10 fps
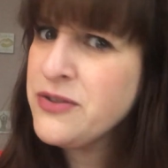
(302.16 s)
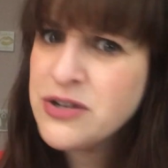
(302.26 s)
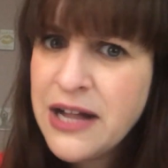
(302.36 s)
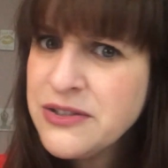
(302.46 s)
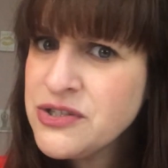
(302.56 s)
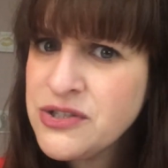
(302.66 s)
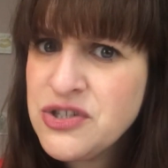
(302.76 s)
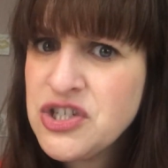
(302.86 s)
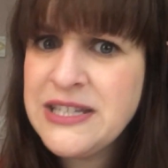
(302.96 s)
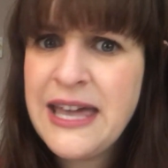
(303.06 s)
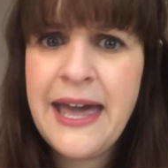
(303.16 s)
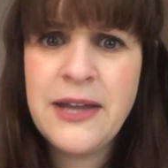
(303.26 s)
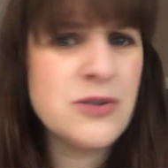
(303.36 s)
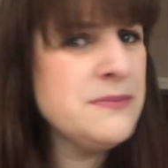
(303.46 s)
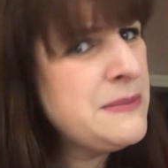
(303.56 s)
other colors you should
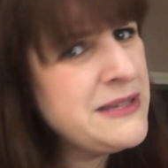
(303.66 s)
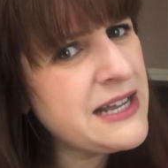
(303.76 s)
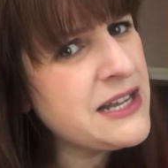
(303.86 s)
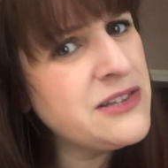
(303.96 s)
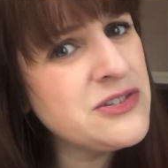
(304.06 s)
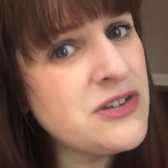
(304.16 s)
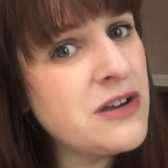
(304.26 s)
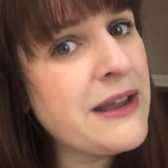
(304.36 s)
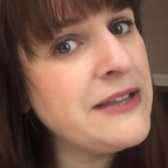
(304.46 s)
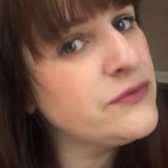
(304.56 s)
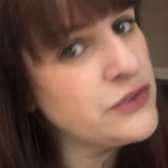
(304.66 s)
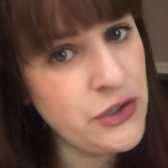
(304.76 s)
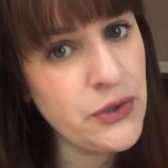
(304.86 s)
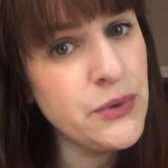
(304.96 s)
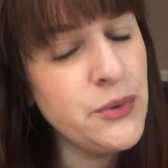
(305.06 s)
get, or maybe that color's not right for
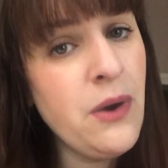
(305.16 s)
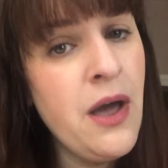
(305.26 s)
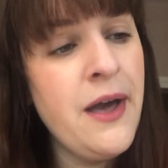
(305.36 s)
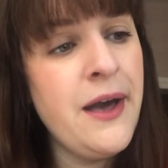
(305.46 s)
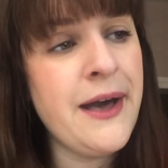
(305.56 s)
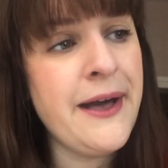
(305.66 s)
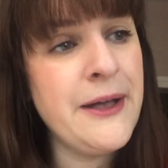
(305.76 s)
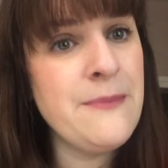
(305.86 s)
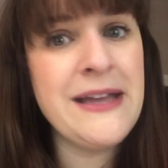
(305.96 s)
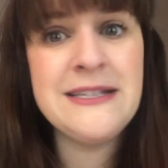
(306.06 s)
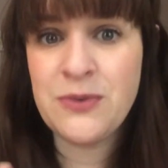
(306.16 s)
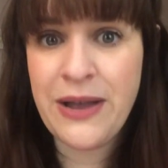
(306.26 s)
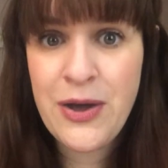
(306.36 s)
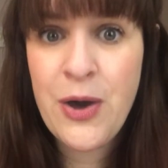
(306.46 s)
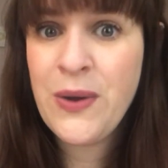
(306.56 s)
you. Um, and so, I
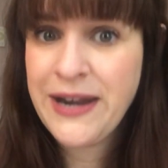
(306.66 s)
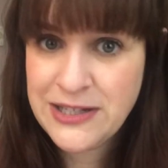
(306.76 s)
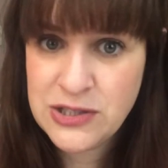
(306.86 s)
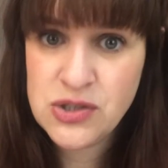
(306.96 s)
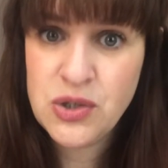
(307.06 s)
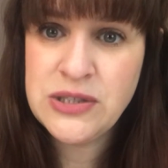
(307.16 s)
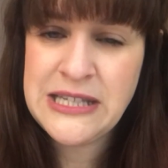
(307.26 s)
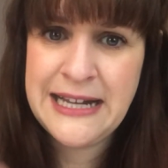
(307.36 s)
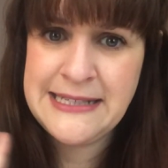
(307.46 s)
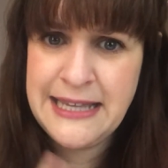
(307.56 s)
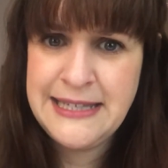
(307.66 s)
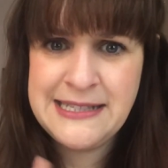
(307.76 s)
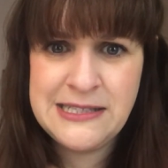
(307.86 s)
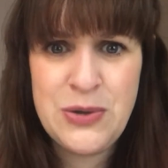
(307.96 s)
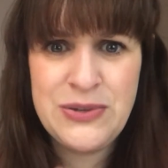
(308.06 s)
go and I consult and I say,
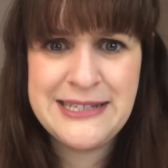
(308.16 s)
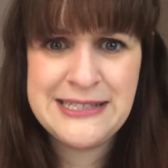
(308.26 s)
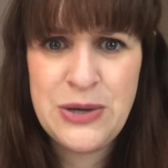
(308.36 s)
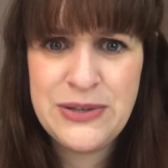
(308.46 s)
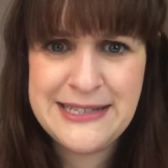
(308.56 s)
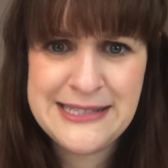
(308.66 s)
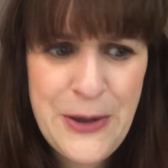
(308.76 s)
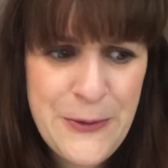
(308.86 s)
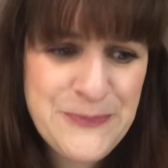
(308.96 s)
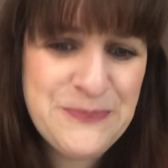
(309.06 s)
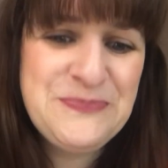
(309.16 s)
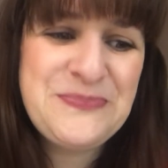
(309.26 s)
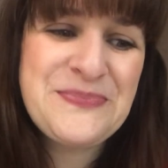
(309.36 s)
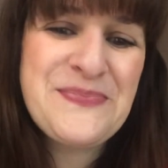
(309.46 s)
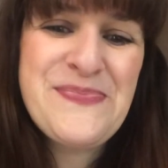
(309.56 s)
yes, no, yes, no, yes, no.
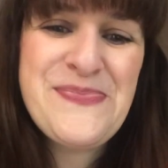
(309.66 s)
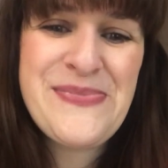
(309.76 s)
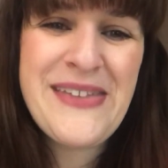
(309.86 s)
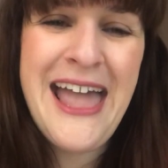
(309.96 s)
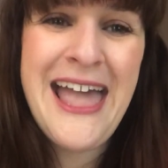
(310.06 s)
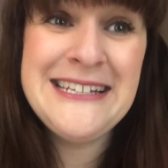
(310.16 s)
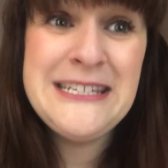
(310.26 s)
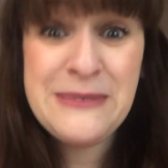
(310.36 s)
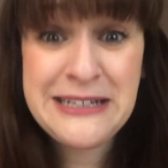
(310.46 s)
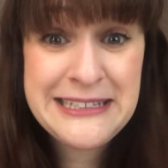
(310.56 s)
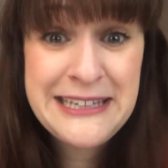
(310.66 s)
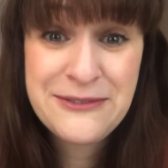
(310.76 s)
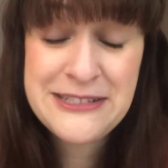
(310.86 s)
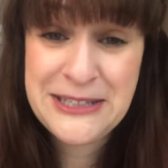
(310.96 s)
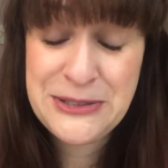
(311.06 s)
And typically I
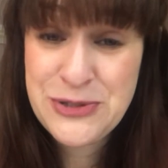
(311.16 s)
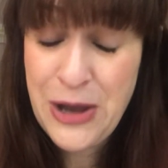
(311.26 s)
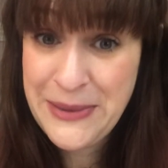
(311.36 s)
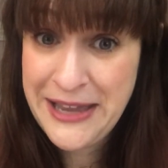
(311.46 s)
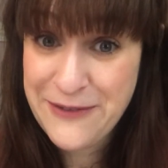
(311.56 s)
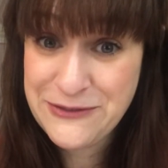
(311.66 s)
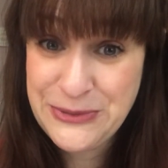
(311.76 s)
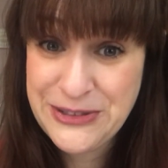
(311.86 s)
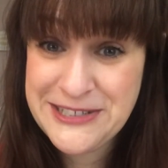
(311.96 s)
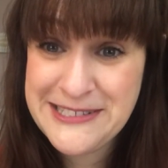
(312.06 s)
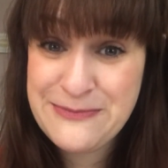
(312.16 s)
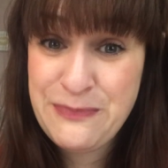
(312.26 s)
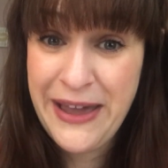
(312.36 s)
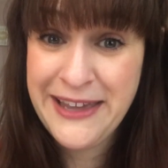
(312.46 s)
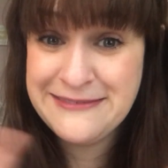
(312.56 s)
would take you shopping afterwards,
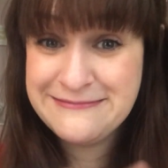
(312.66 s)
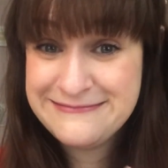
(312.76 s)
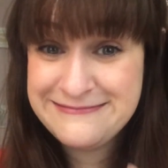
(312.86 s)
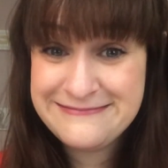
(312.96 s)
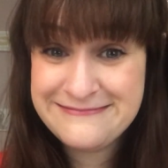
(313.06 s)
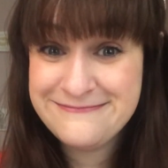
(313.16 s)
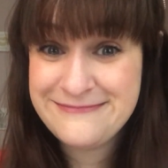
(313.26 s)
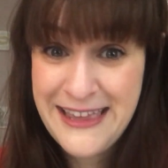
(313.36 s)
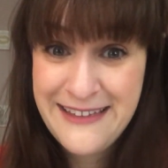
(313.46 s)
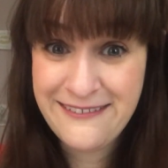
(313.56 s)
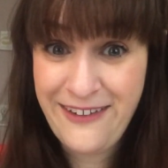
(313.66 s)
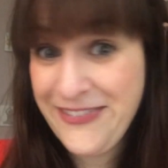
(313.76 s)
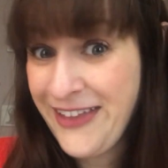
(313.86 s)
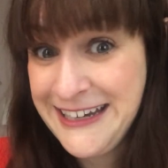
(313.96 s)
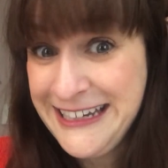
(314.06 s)
but
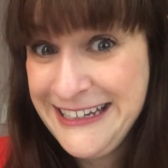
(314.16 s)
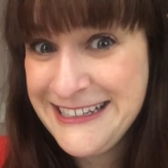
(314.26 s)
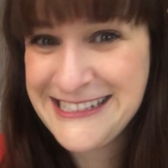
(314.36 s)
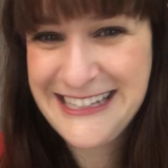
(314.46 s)
online it is.